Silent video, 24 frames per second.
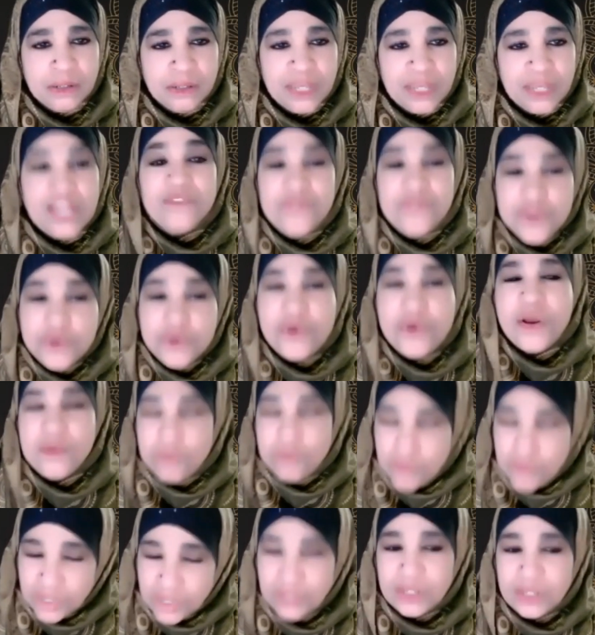if you
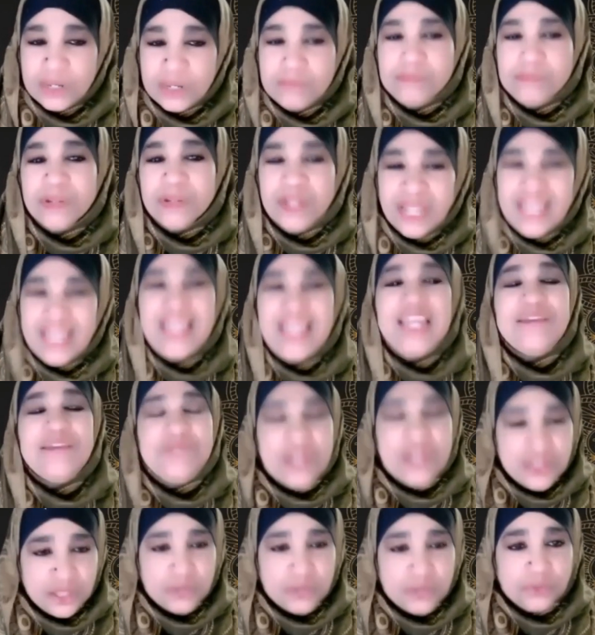really believed
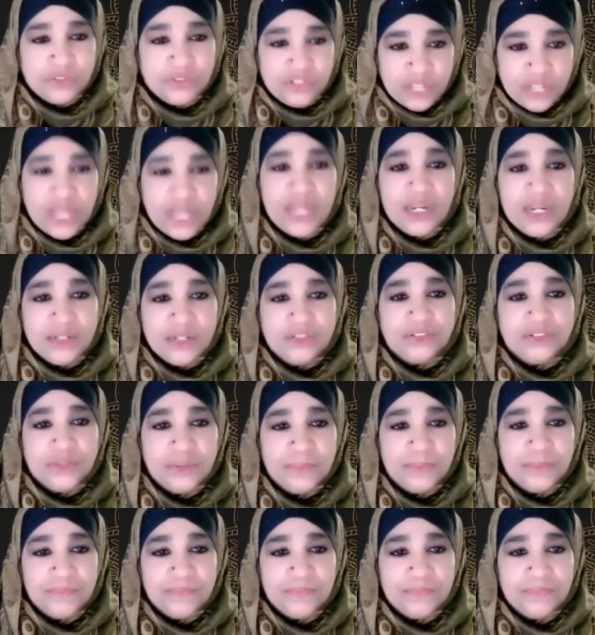in those things.